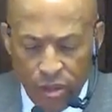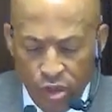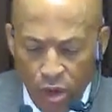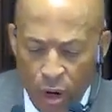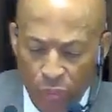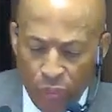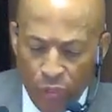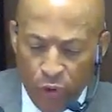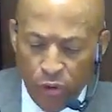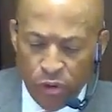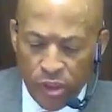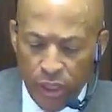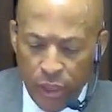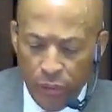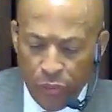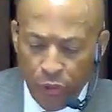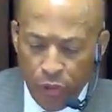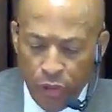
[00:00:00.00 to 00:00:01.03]
John
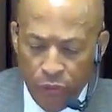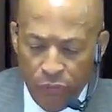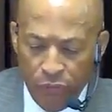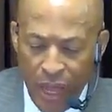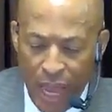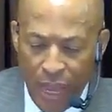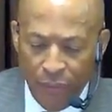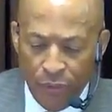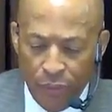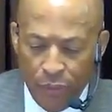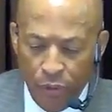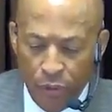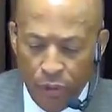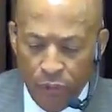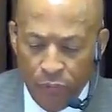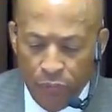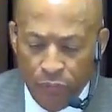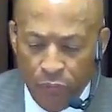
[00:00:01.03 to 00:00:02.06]
13, 35 and
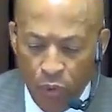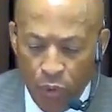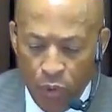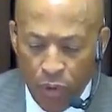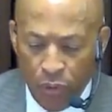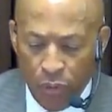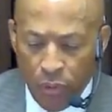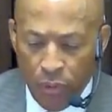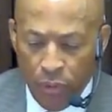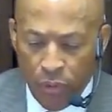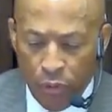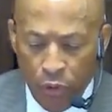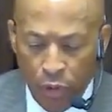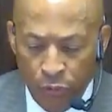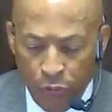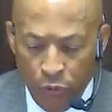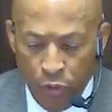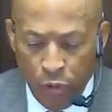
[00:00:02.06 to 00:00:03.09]
34,
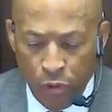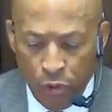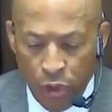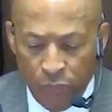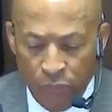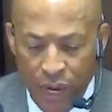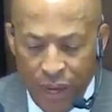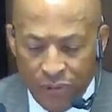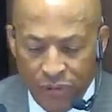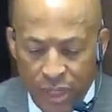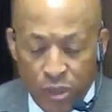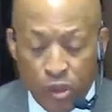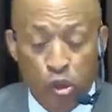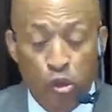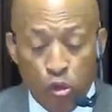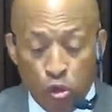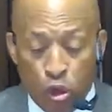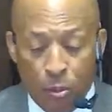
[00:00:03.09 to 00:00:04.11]
34 and 35
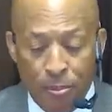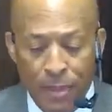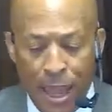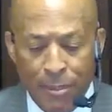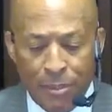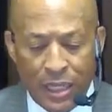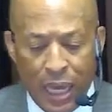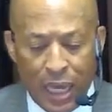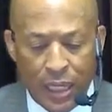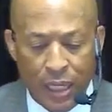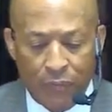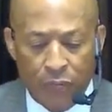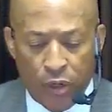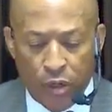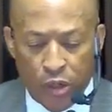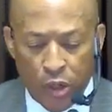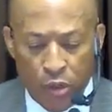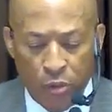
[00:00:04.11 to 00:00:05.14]
says, A new commandment I
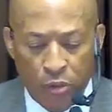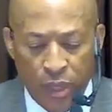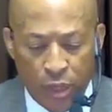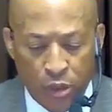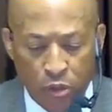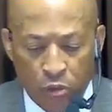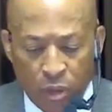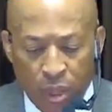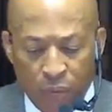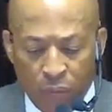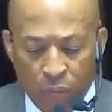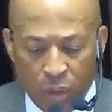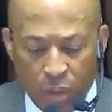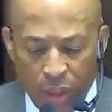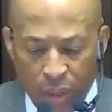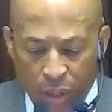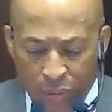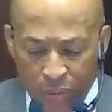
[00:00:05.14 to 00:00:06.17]
give unto you that you love
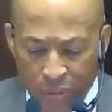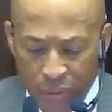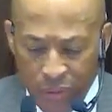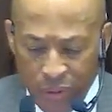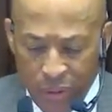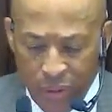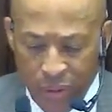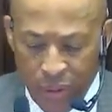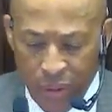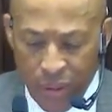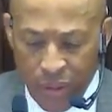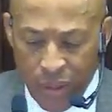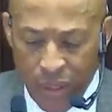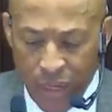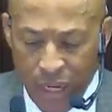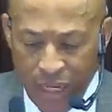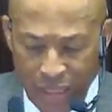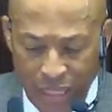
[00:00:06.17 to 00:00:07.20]
one another
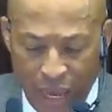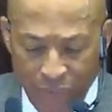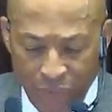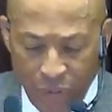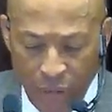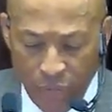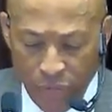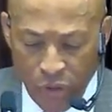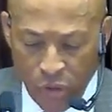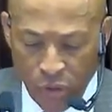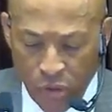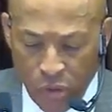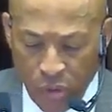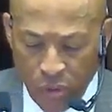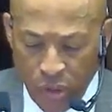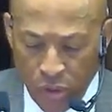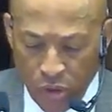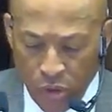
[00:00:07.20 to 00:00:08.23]
as I've loved you,
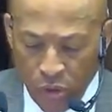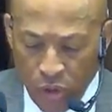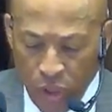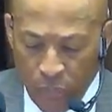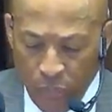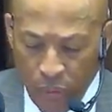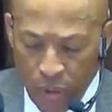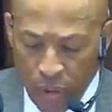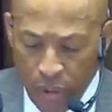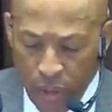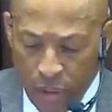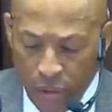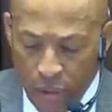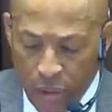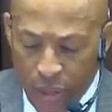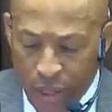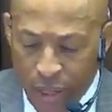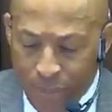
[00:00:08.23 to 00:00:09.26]
so that you love one
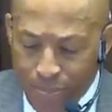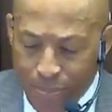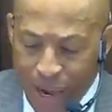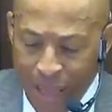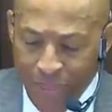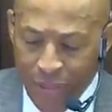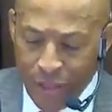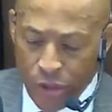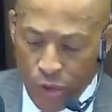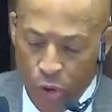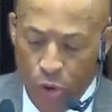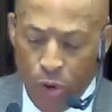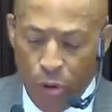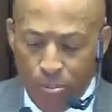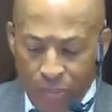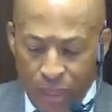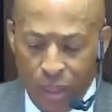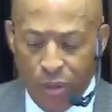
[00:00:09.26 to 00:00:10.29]
another. By this,
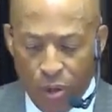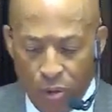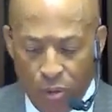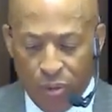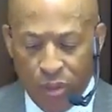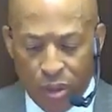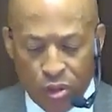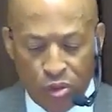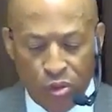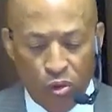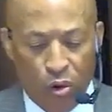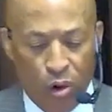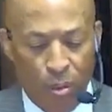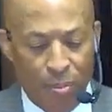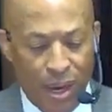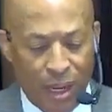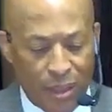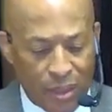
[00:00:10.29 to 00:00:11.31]
all men know that you
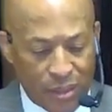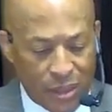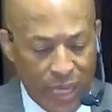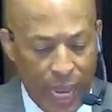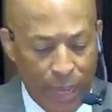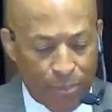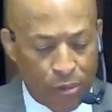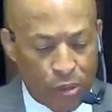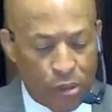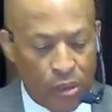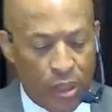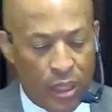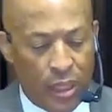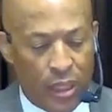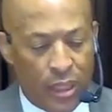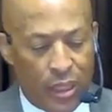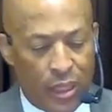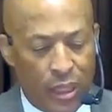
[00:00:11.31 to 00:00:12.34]
are my disciples
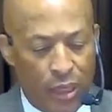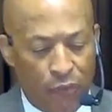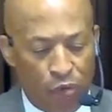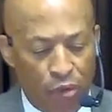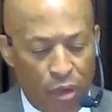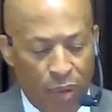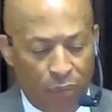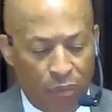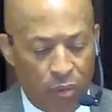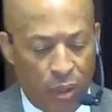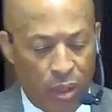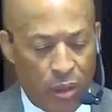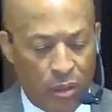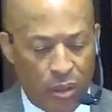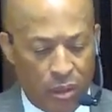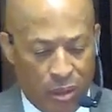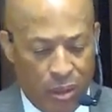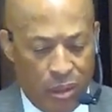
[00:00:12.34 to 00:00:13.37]
if you have
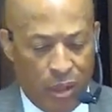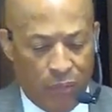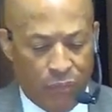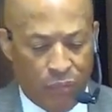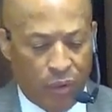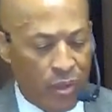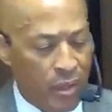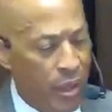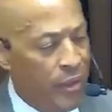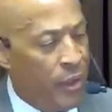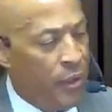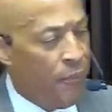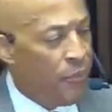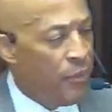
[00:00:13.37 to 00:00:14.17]
one love for another.